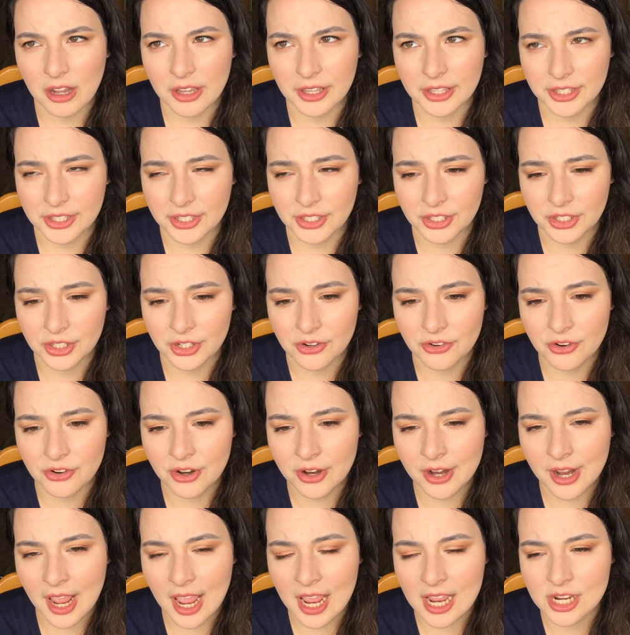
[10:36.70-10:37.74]

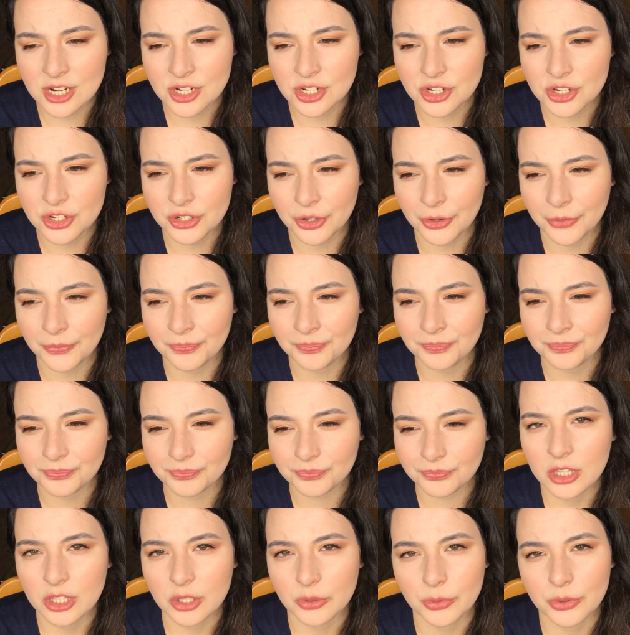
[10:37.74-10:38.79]
here, and
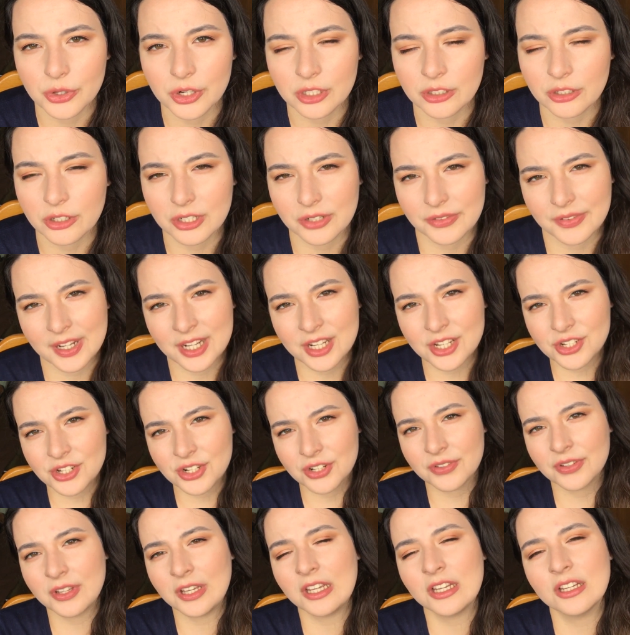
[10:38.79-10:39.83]
there were a lot of
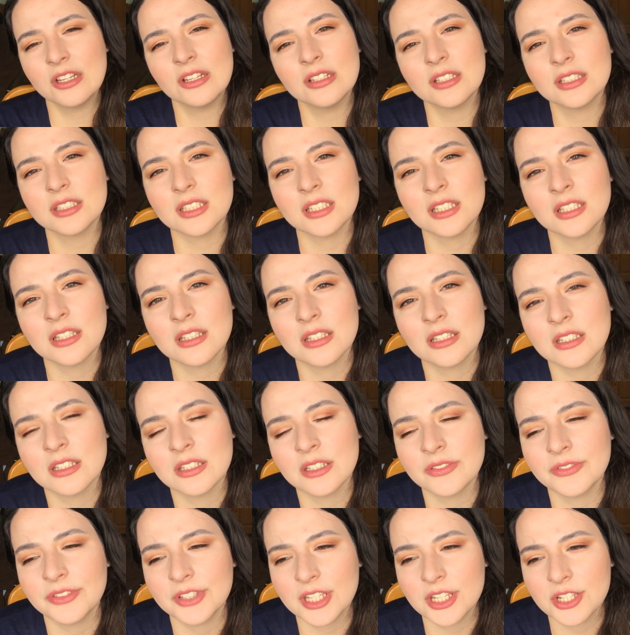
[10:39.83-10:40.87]
interviews in
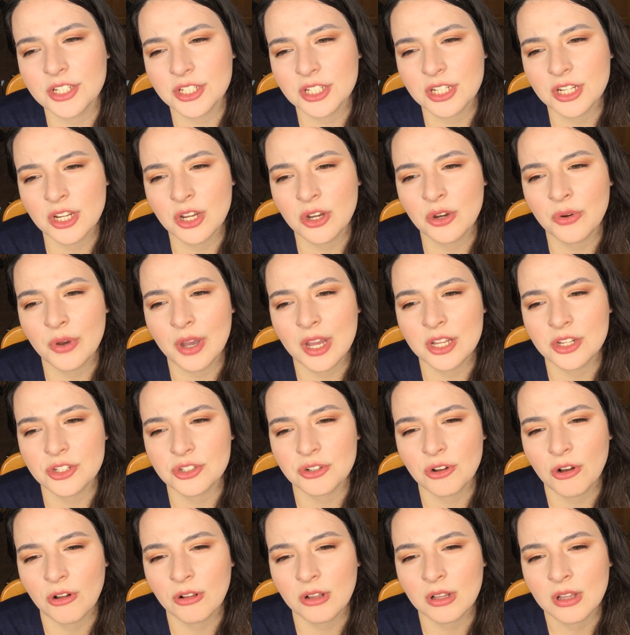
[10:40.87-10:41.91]
the video and
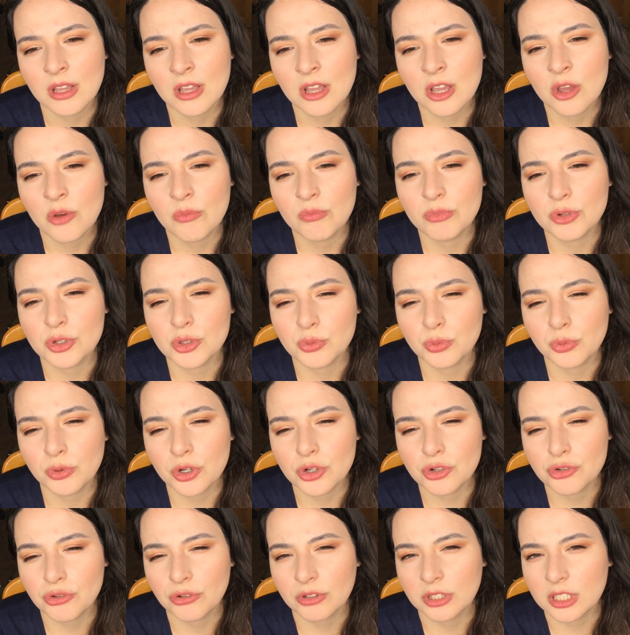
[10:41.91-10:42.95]
all, but
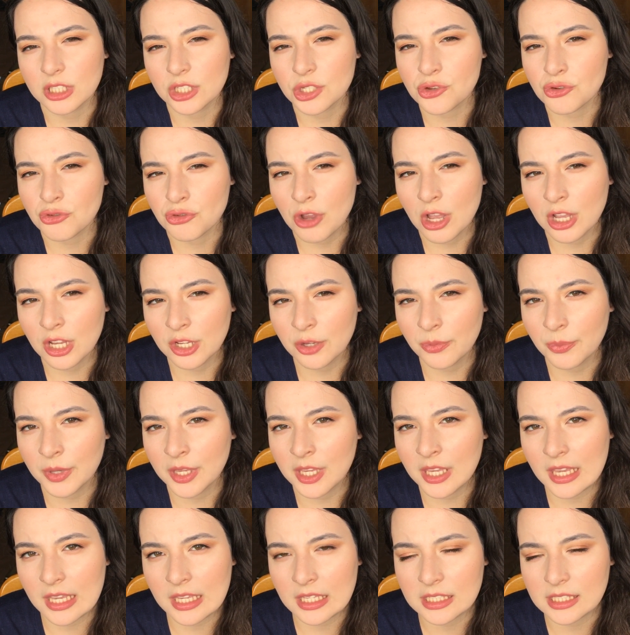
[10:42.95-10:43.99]
what really struck
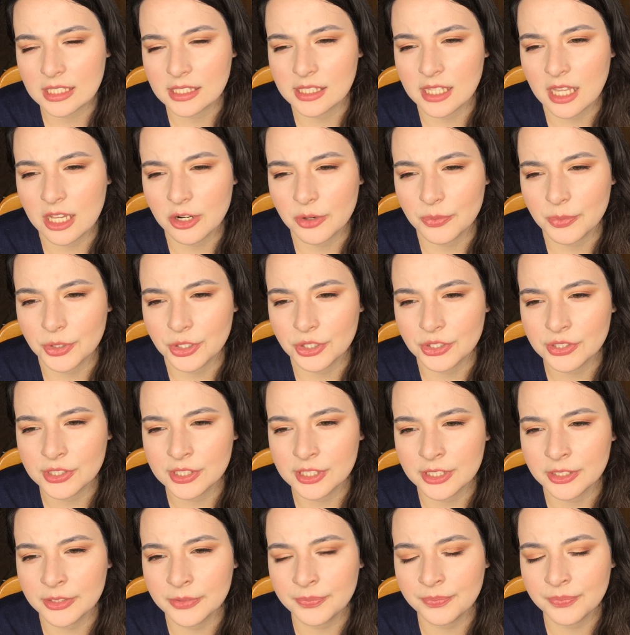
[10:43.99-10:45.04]
me is that a
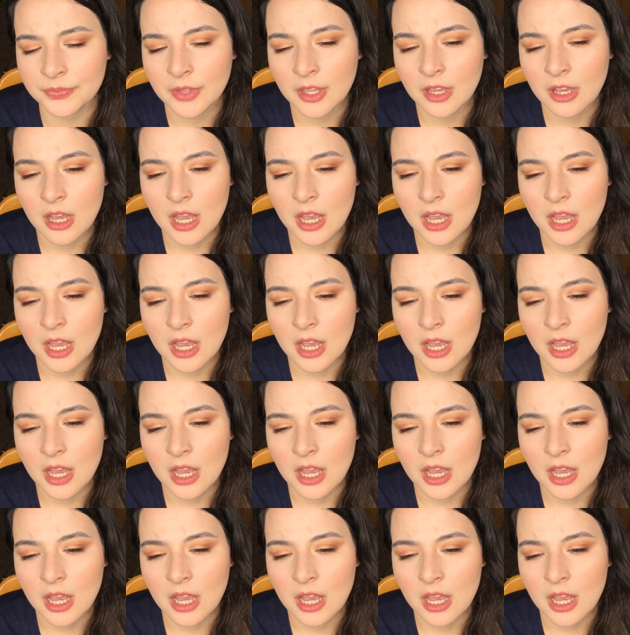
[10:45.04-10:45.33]
person,